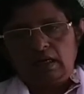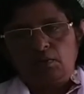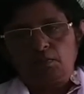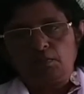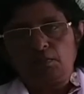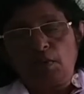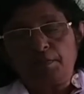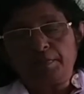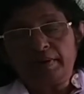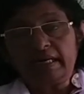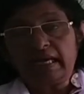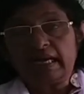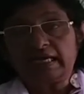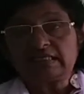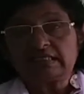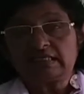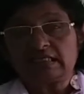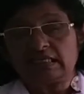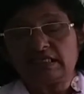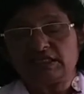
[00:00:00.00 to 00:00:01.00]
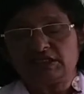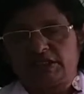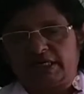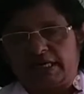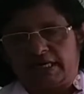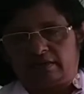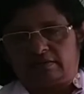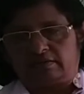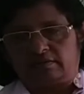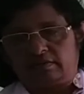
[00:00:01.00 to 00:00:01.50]
mobilization
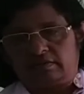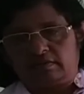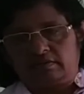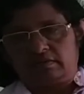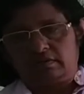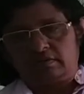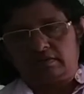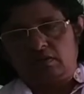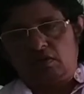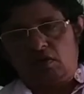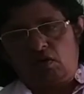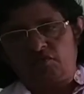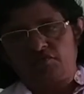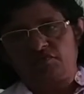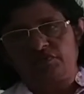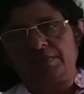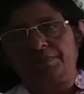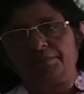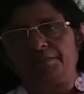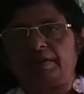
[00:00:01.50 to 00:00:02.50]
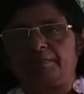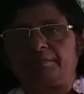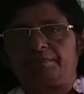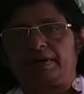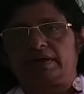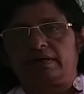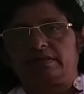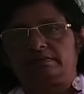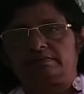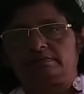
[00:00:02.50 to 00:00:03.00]
of the people.
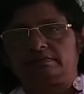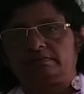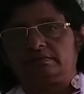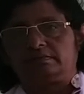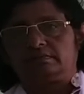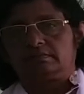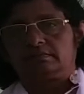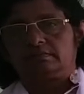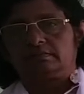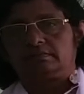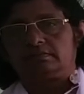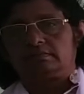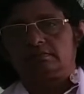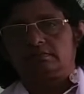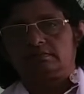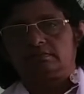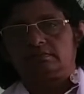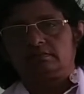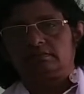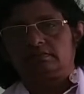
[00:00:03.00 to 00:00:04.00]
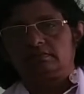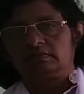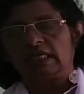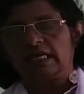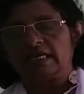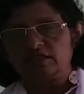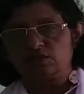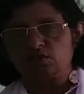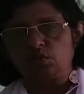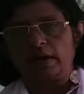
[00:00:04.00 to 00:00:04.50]

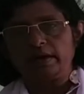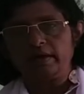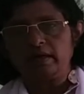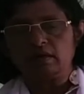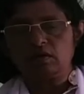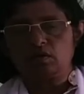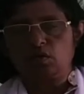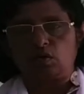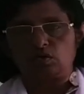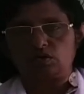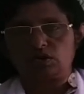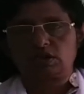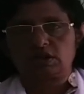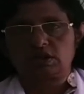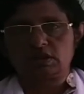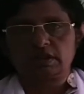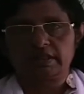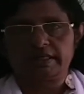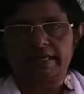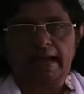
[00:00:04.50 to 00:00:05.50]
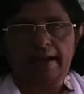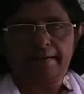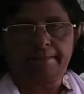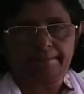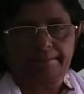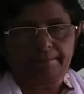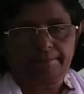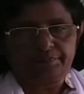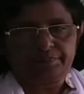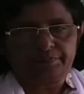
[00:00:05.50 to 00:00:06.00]
That is one cause.
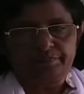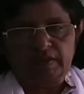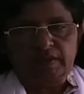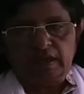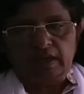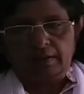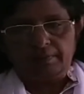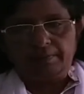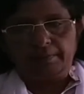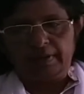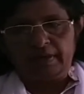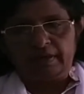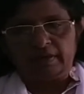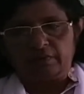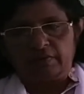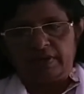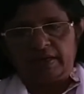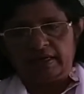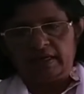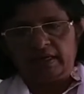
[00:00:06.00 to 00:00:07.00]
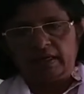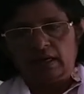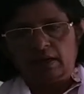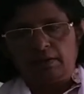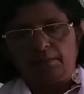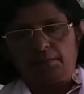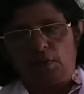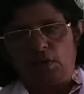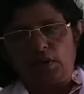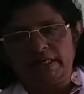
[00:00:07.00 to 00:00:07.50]
Gap between
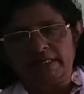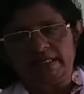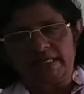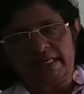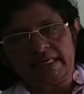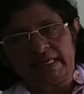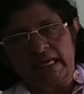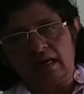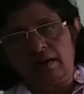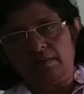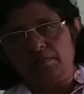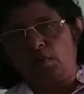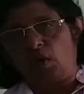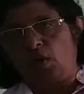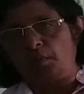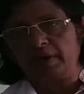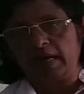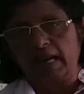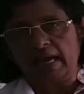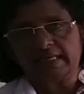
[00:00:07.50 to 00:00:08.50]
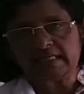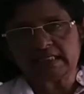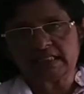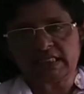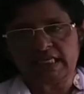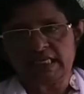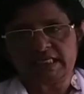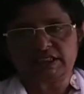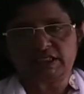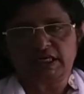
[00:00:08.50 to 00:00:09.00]
political
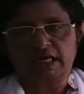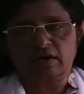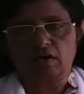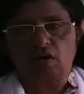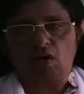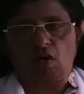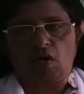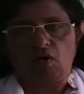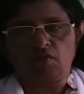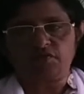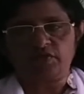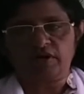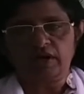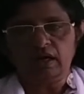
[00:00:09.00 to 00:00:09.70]
mobilization of